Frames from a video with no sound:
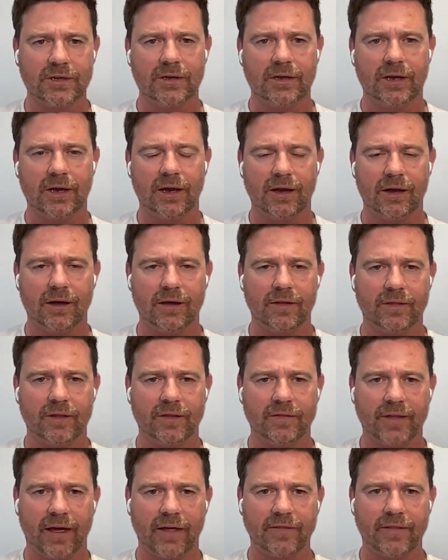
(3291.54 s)
uh, that
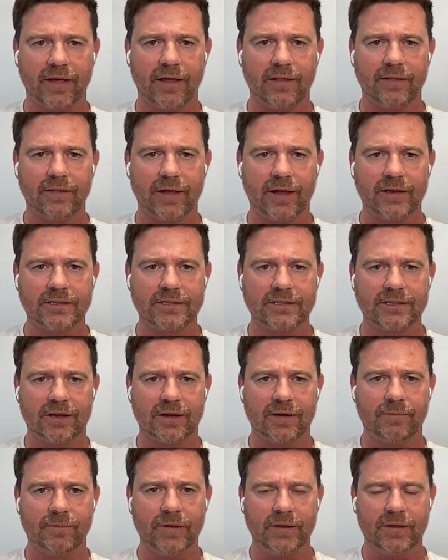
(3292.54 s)
that that that uh,
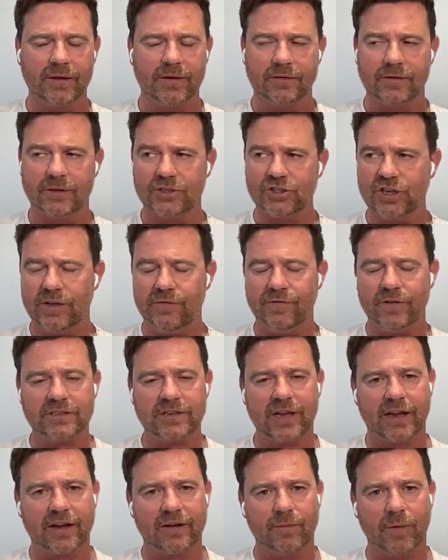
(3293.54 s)
the chief
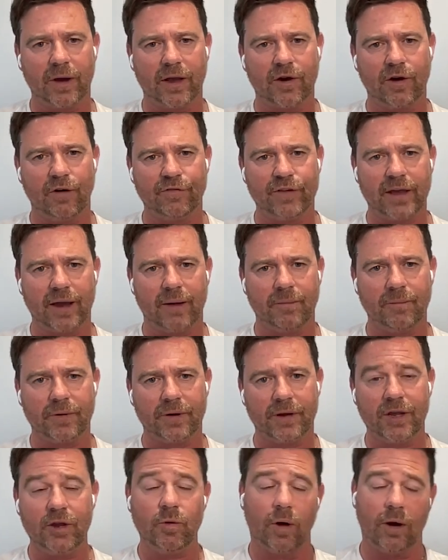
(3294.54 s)
exec of my coffee
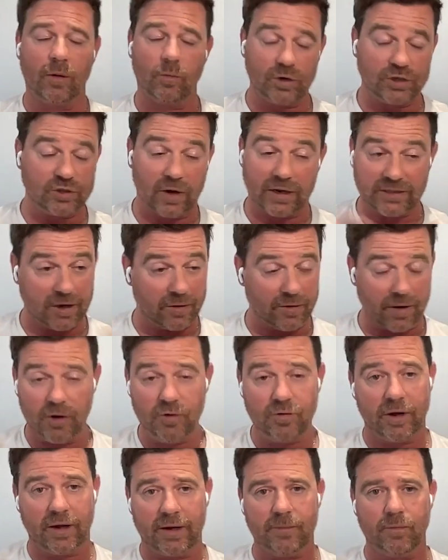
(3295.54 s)
company, who I, which I don't
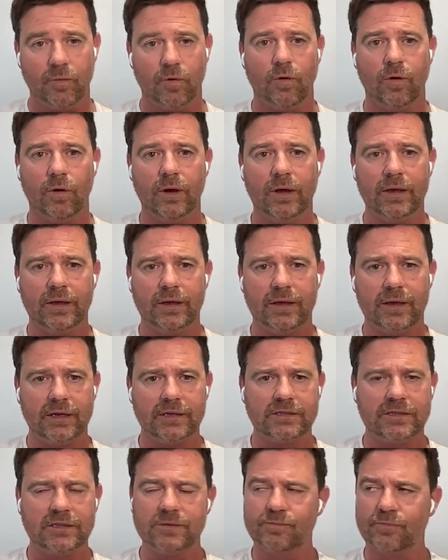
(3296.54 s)
own anymore,
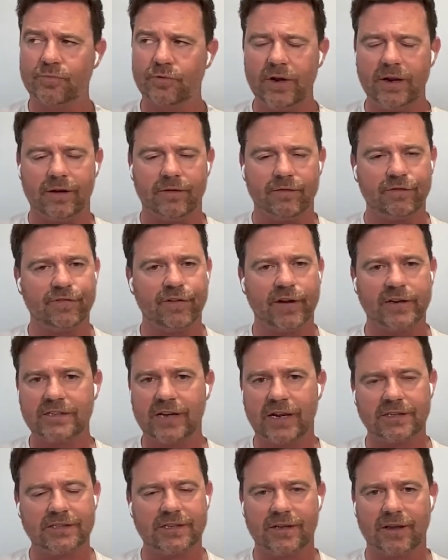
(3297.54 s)
is is brilliant,
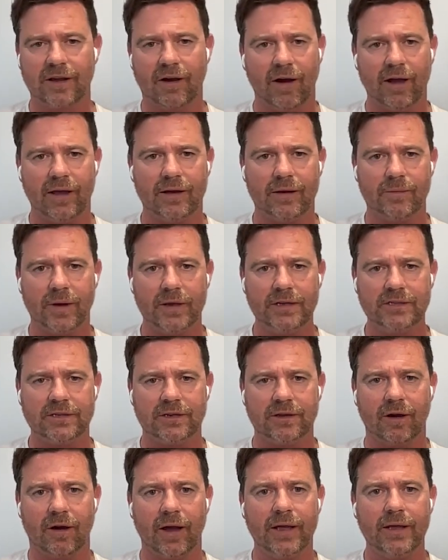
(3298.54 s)
fantastic guy, amazing
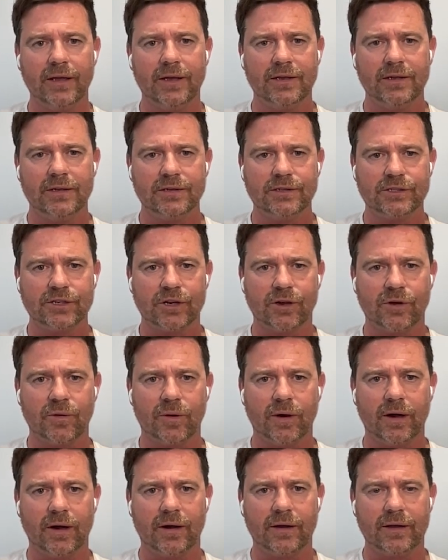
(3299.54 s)
guy. So
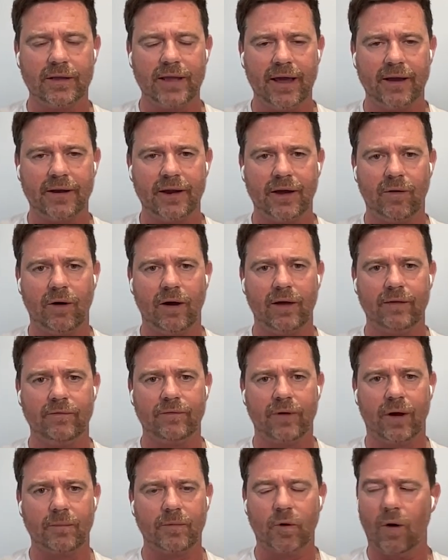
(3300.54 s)
uh, yeah, now I'm,
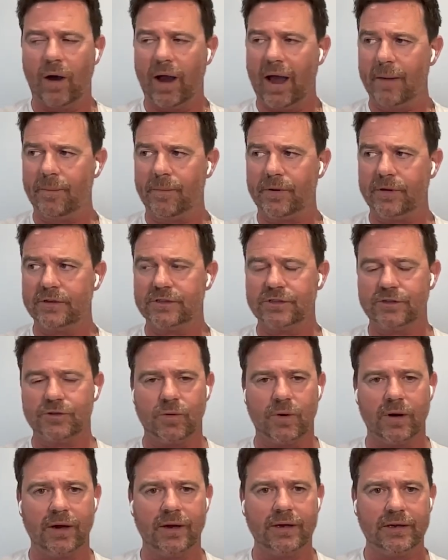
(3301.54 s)
I'm quite happy
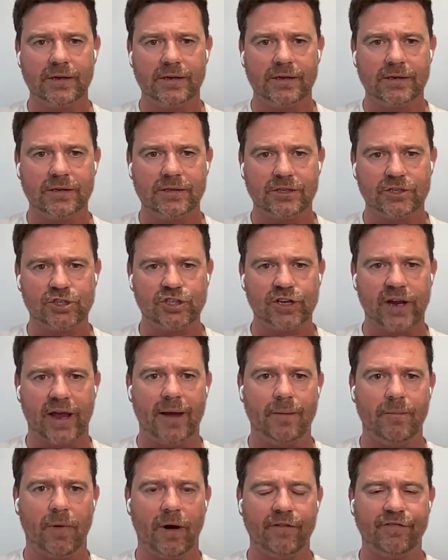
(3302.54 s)
to uh, to share
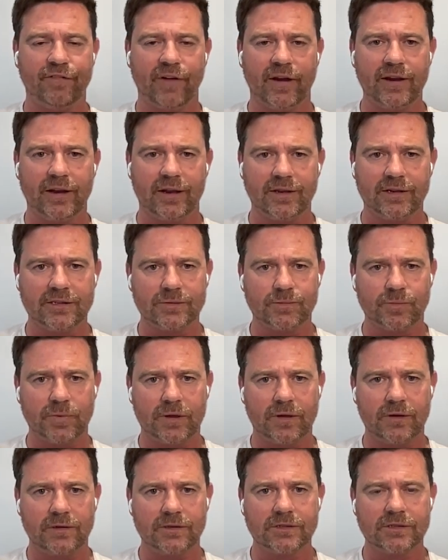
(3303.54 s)
my failings
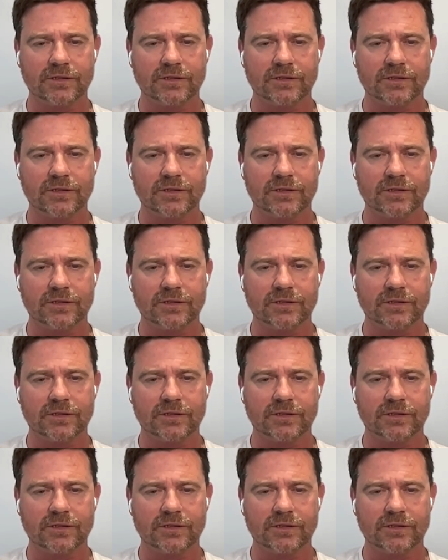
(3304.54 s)
because